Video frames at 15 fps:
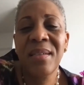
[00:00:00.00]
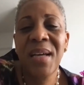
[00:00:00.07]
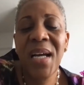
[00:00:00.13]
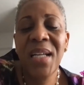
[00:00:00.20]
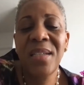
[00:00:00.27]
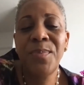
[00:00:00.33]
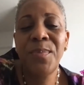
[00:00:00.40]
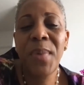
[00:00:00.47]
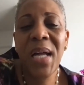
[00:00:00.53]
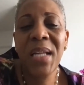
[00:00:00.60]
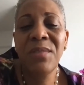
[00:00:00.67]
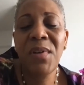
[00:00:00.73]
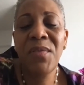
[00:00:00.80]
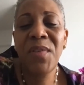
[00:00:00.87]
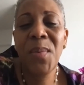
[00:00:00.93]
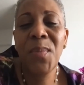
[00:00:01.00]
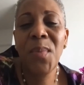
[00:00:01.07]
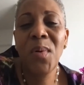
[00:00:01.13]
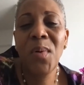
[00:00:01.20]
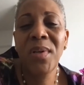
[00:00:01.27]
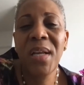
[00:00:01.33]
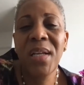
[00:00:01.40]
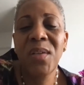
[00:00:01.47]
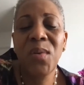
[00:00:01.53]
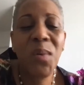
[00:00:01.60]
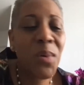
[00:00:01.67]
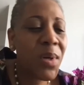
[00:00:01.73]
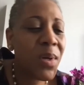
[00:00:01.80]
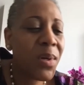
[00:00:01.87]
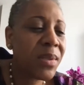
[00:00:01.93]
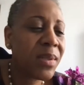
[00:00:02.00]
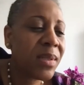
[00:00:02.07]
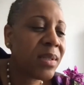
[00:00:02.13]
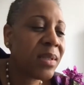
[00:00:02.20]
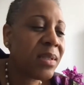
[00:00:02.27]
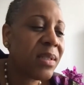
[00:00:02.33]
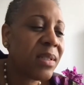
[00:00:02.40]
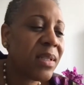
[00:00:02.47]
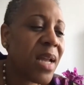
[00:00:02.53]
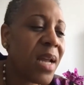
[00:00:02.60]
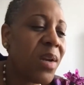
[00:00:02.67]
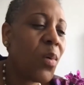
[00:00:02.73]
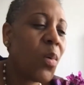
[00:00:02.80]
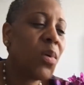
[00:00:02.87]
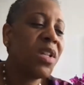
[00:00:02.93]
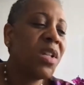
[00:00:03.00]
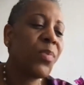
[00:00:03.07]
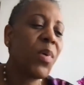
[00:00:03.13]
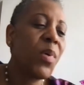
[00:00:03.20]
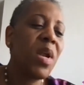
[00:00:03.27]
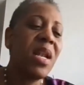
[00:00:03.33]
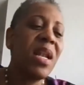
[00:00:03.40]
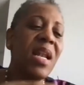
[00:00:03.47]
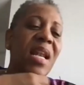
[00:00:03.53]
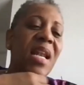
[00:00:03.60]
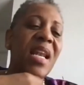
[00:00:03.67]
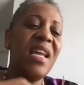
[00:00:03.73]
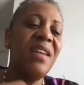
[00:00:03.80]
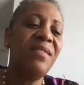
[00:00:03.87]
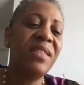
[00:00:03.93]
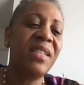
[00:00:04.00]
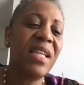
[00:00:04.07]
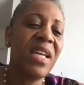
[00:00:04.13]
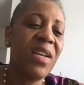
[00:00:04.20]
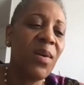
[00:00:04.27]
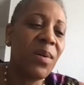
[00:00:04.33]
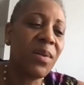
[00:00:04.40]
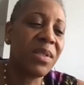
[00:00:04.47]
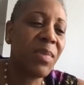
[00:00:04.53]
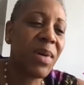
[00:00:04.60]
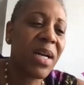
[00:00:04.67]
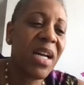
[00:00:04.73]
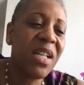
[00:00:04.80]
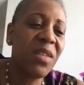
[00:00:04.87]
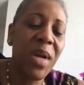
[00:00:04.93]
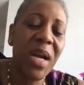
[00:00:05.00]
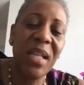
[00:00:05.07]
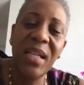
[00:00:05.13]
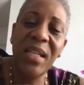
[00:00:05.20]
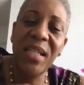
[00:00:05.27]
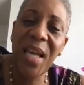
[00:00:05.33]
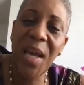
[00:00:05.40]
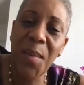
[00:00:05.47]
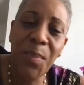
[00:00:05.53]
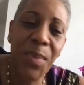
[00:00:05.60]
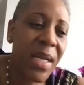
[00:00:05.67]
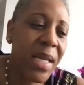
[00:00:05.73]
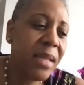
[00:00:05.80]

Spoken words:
As Reverend Bold told us, that the Holy Spirit lives in us because we are the temple.